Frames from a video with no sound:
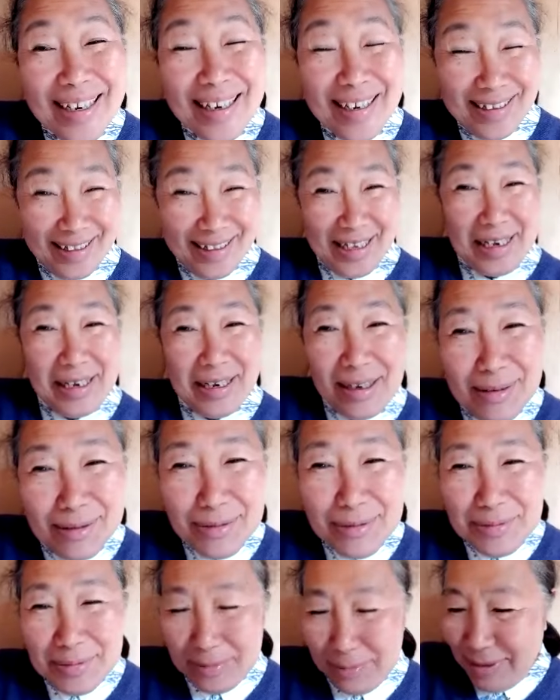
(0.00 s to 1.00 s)
I think
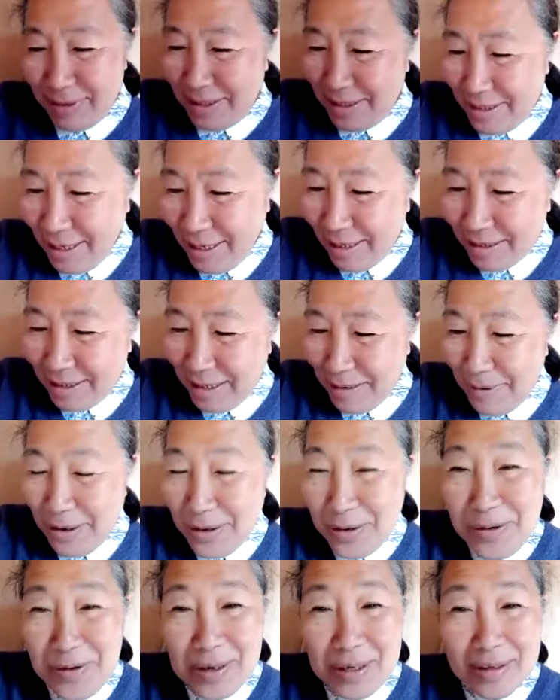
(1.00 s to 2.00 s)
I'll be starting
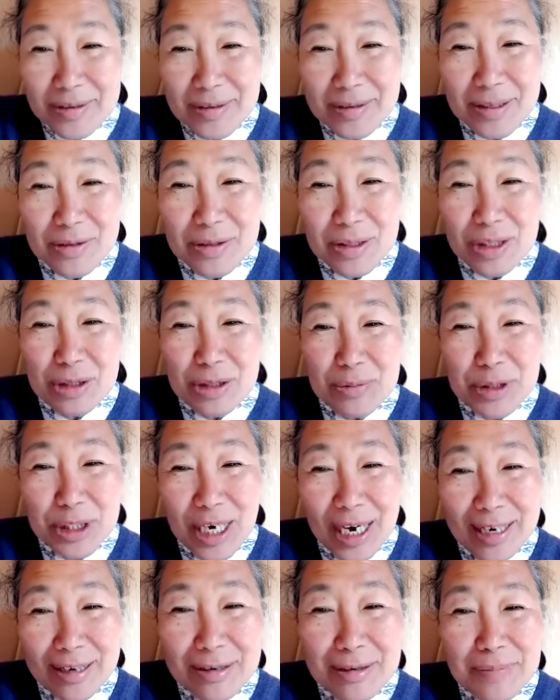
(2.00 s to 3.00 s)
my own little YouTube
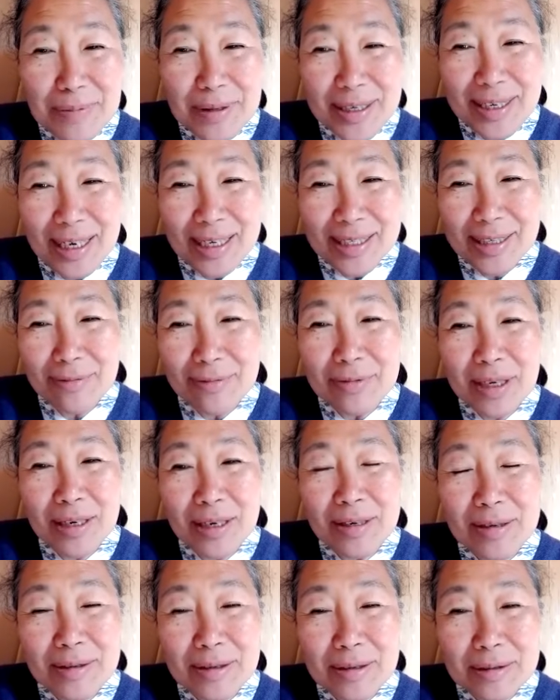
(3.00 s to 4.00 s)
channel. But yes, I've
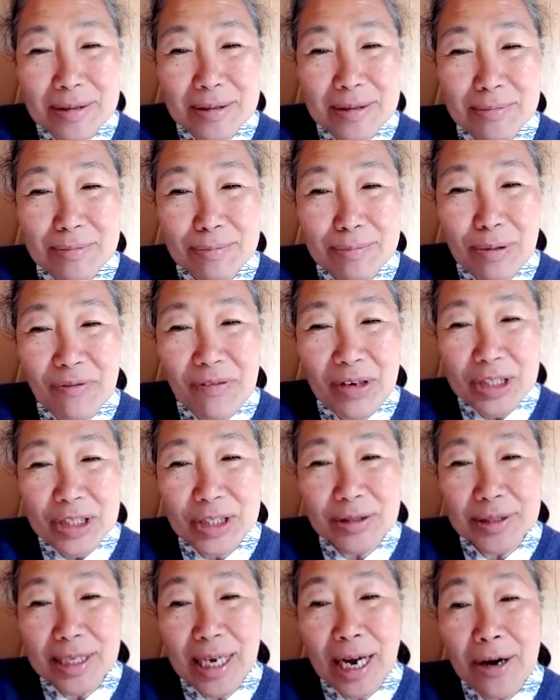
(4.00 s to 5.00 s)
done a
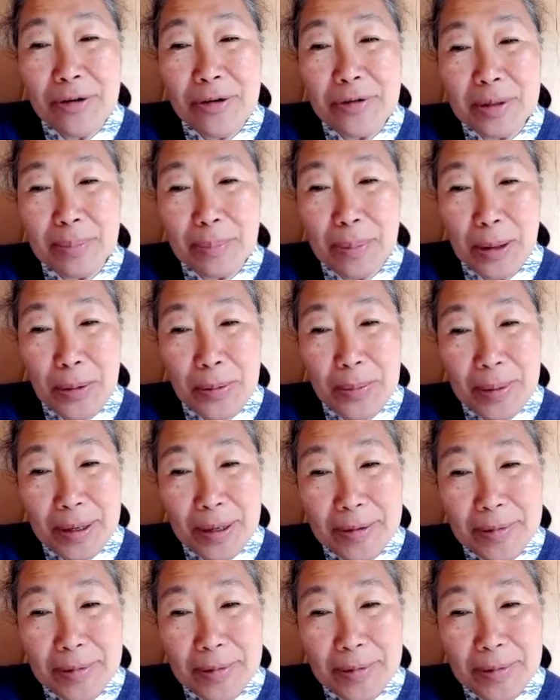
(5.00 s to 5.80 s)
professional tarot diploma.